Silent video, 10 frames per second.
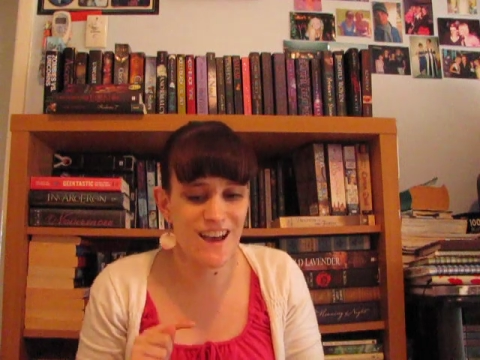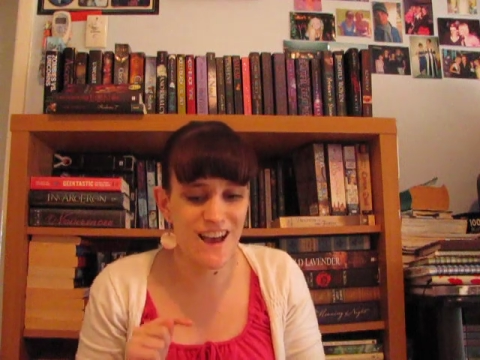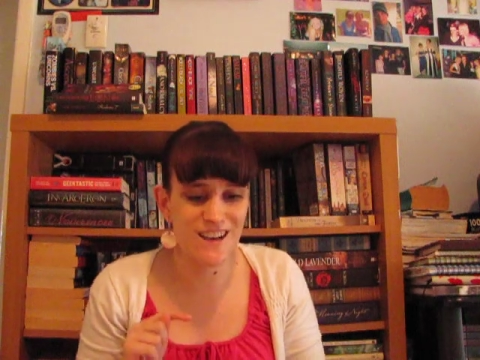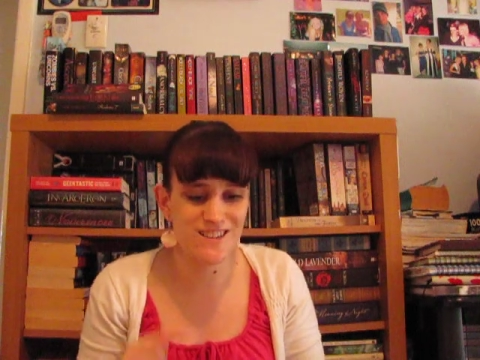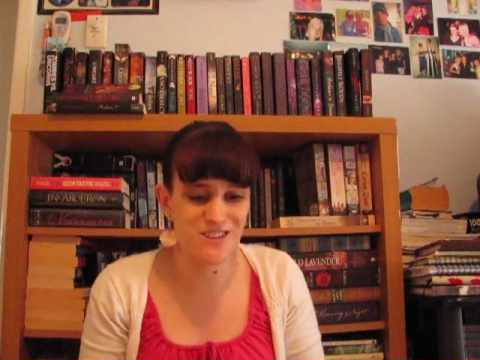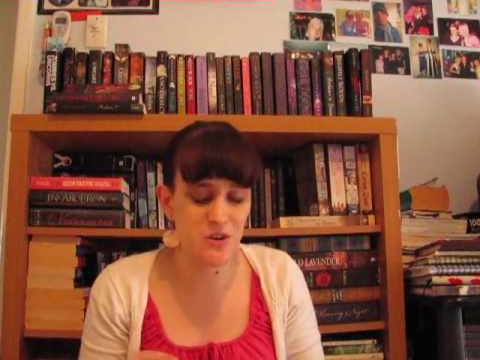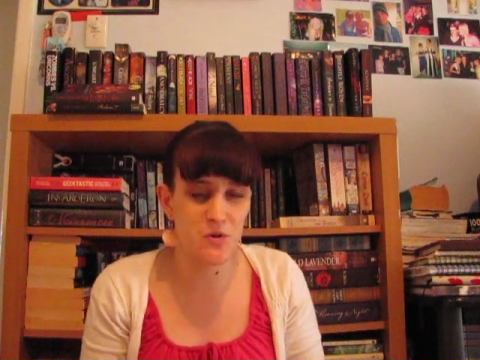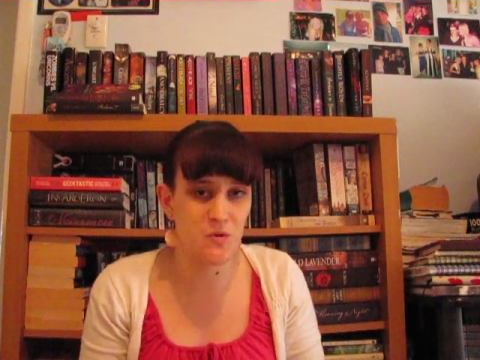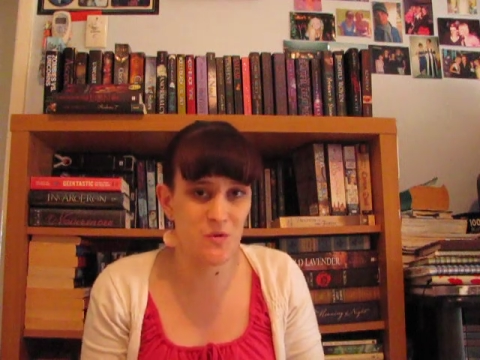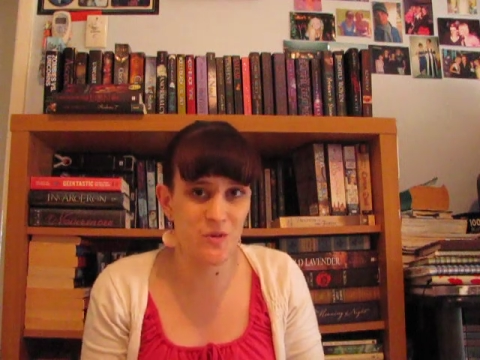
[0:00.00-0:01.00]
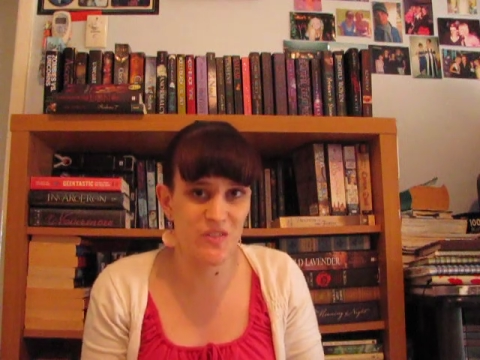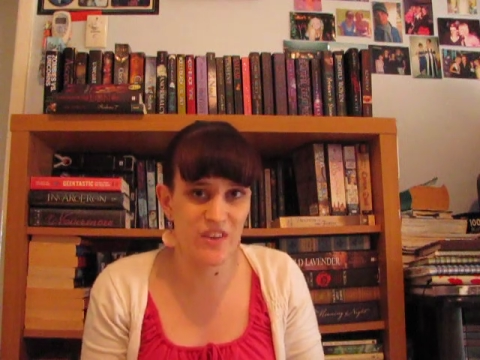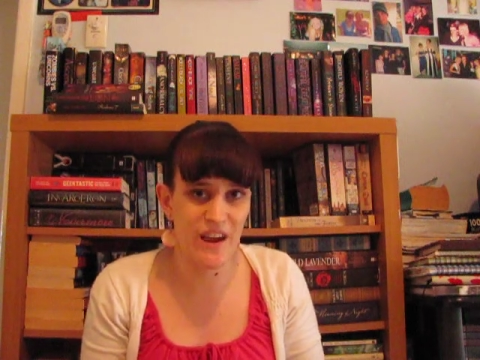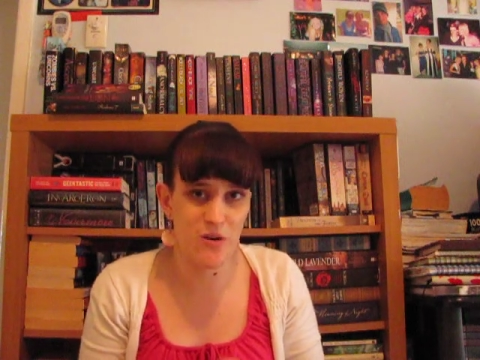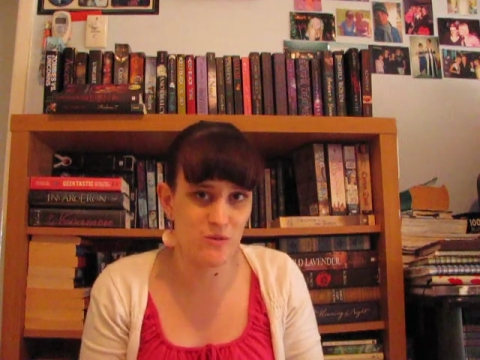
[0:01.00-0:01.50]
as to who
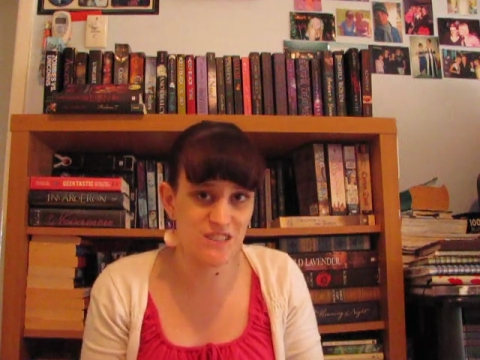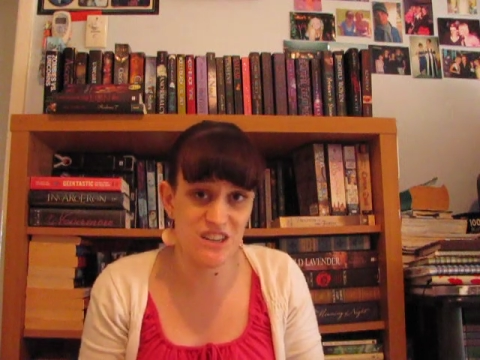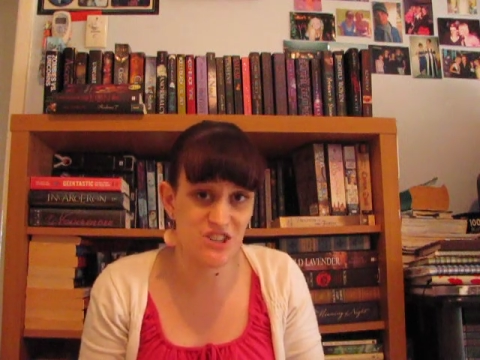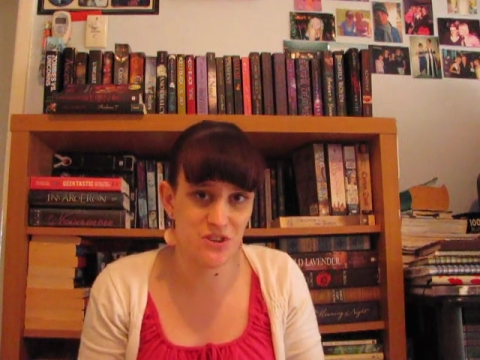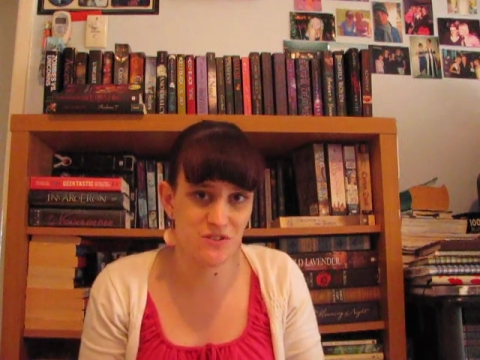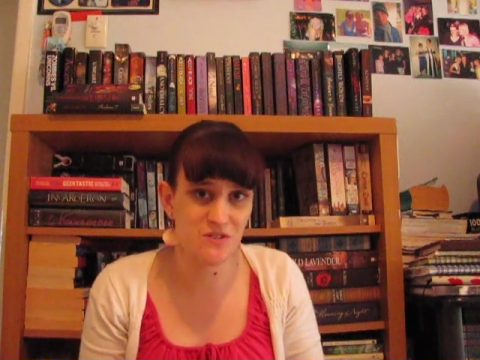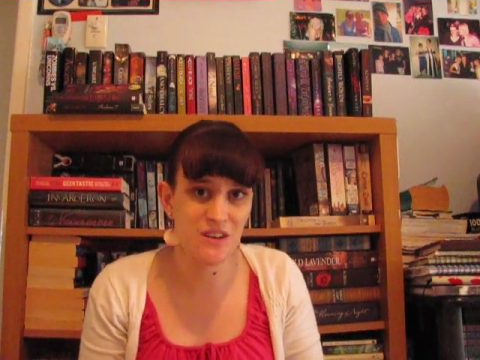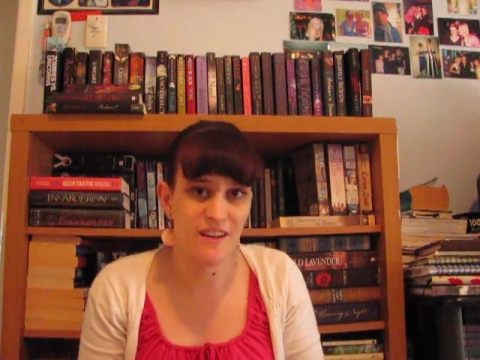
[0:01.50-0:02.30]
the heroine's going to choose.